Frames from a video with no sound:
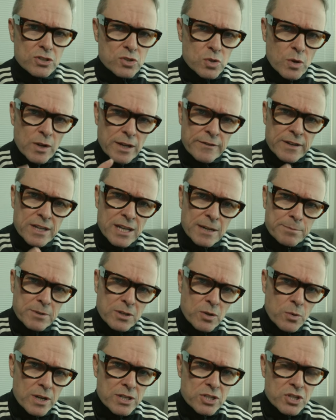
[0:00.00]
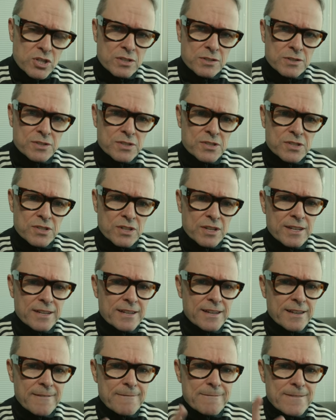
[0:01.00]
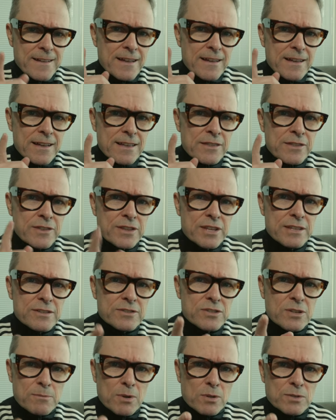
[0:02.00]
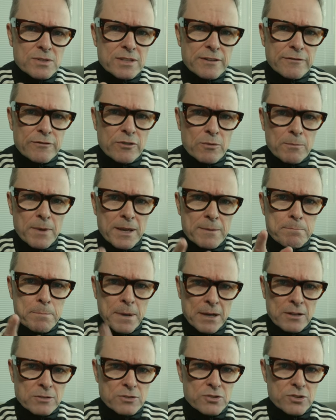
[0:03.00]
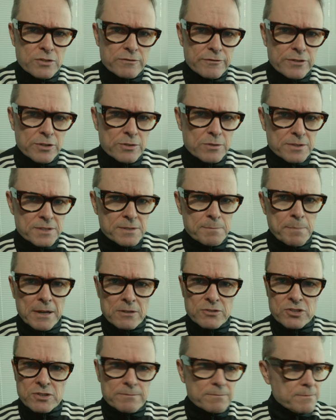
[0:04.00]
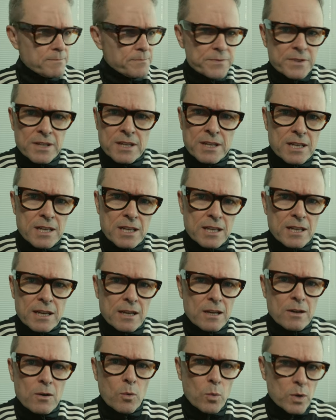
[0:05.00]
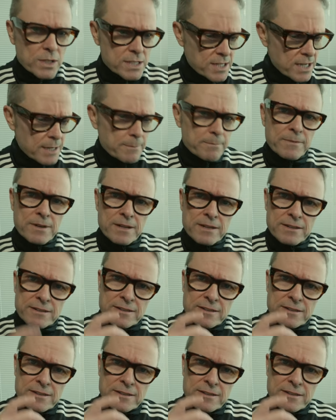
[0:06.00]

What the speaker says: I have a couple of questions. And these are mostly for my Belgian viewers. Belgium, like, what's up?